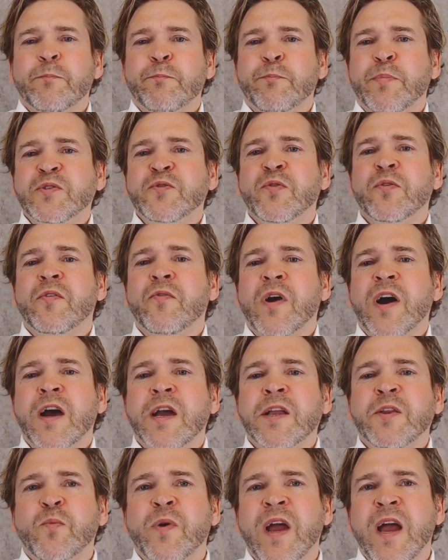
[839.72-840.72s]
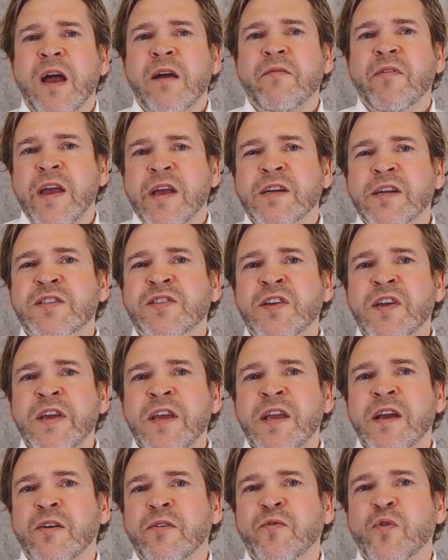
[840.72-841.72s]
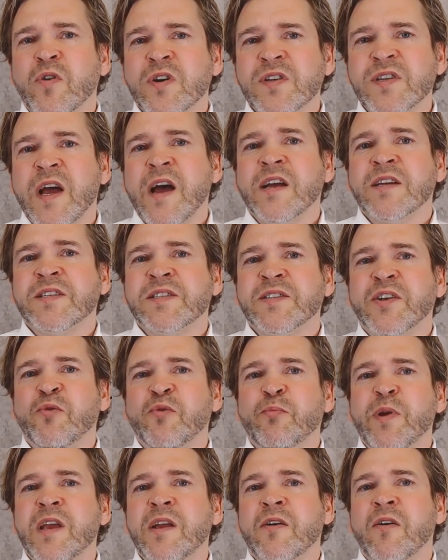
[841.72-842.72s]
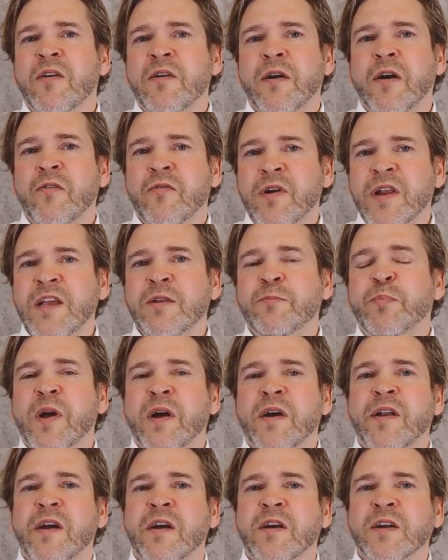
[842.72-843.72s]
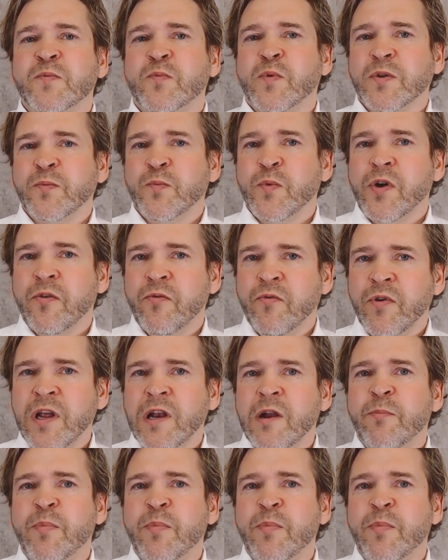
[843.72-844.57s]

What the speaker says: But to the right, we have AST, and of course, ASTar being our lead product, what we are really